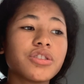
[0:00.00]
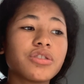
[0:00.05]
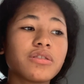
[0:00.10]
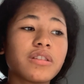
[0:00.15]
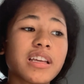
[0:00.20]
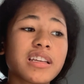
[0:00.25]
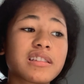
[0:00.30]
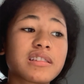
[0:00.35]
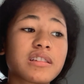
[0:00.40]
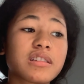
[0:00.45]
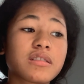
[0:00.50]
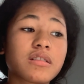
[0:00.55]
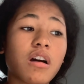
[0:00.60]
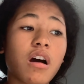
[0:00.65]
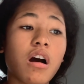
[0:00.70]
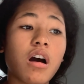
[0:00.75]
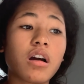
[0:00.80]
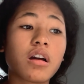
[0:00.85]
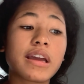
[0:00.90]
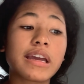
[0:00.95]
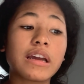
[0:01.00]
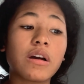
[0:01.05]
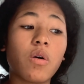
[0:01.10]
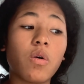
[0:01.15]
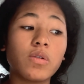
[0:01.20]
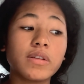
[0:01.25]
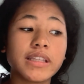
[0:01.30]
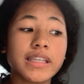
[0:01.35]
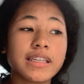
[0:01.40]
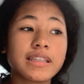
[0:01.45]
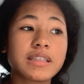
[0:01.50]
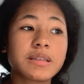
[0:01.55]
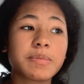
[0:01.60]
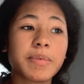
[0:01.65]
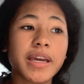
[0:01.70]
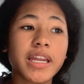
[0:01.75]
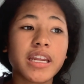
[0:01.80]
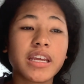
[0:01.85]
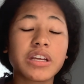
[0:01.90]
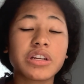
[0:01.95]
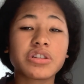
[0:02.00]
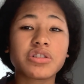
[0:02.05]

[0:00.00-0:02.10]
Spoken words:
likes to talk only in Spanish,